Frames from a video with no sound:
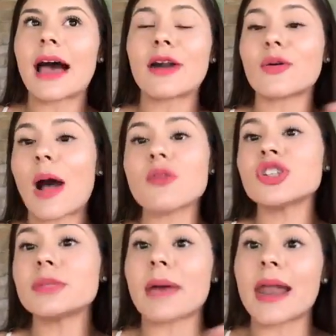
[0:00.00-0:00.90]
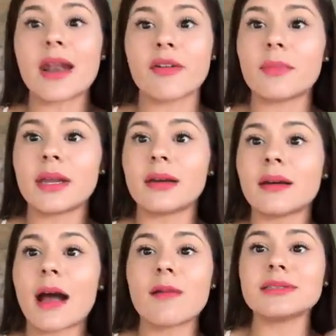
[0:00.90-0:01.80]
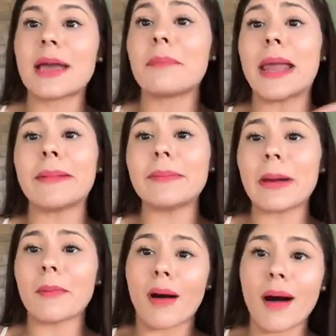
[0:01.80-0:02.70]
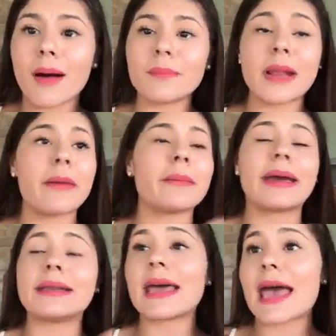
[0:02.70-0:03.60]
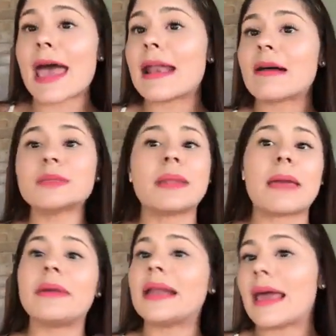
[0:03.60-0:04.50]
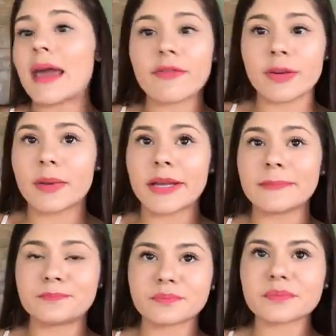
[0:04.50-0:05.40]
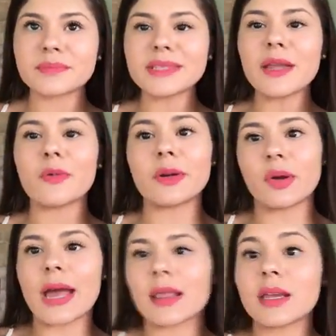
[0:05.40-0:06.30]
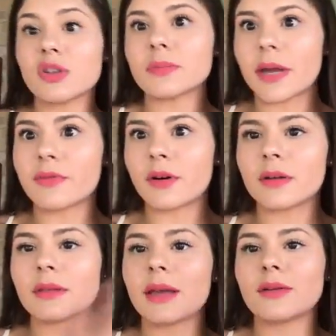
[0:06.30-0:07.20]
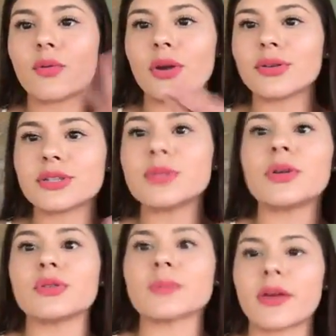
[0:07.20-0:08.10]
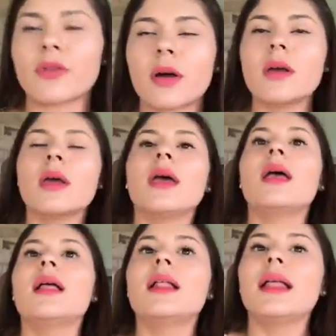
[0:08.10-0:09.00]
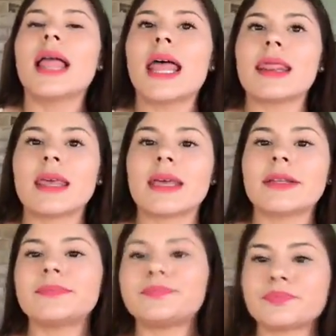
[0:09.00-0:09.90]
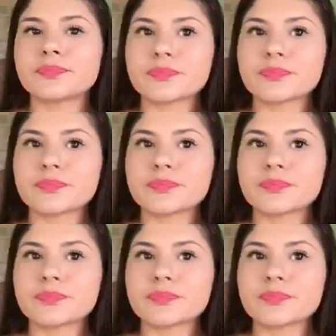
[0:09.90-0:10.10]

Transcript: I don't know, I was just mad at everybody. I was like blaming my mom, blaming my dad. I was blaming everybody, when in reality it was my fault. Like, no one else's, but it was my fault. And then